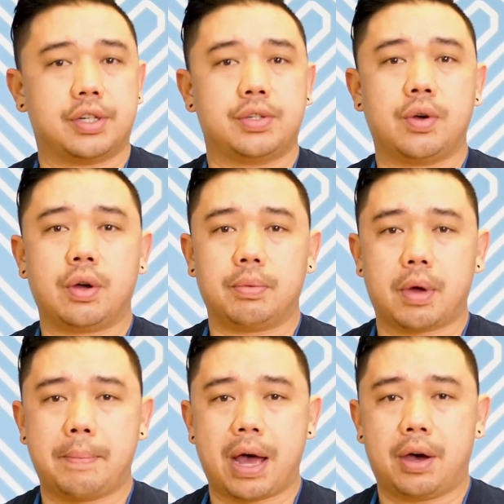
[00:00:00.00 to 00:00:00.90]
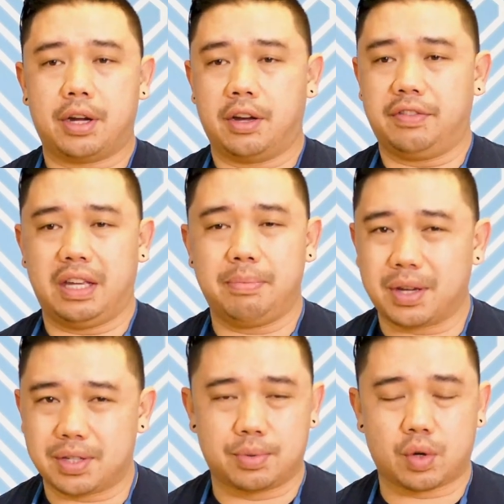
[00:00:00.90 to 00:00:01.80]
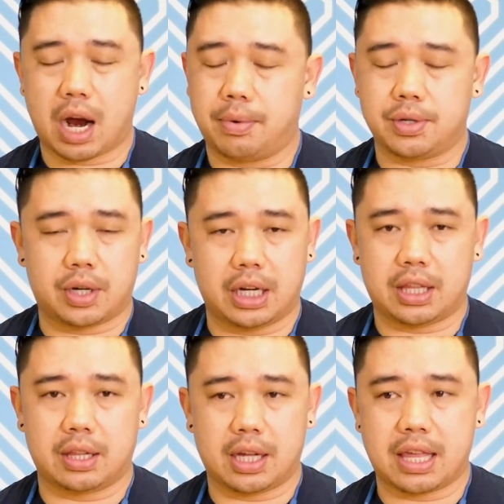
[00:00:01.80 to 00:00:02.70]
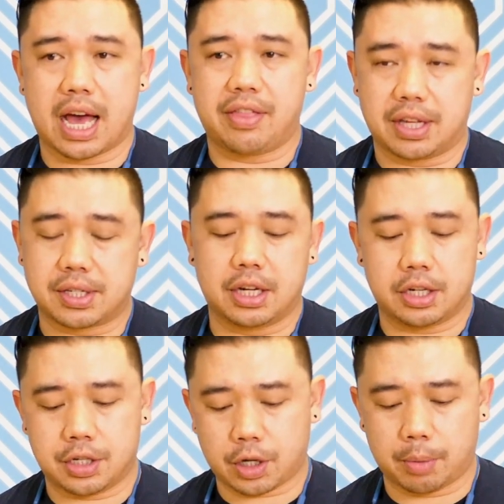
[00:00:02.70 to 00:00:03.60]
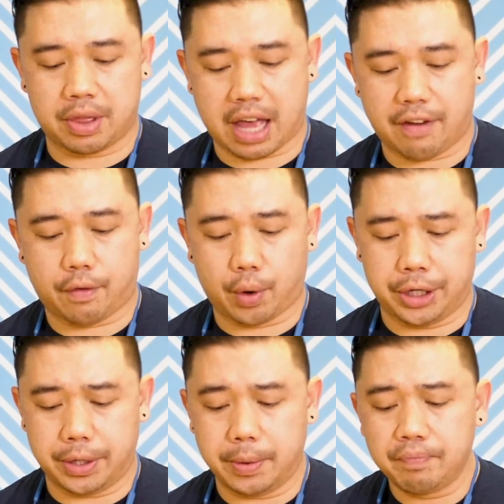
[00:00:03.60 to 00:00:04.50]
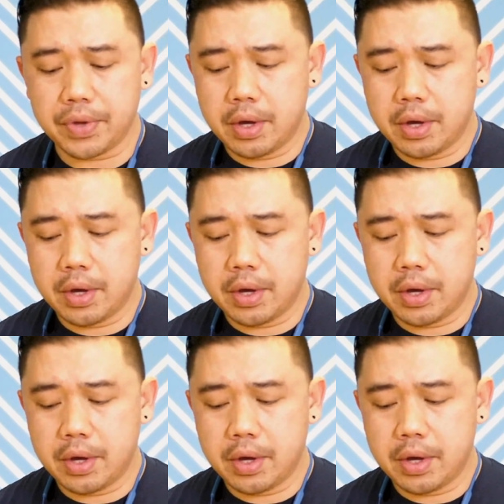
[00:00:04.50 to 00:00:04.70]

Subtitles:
there's no amount of email subscribers or anything like that that's going to determine that for you.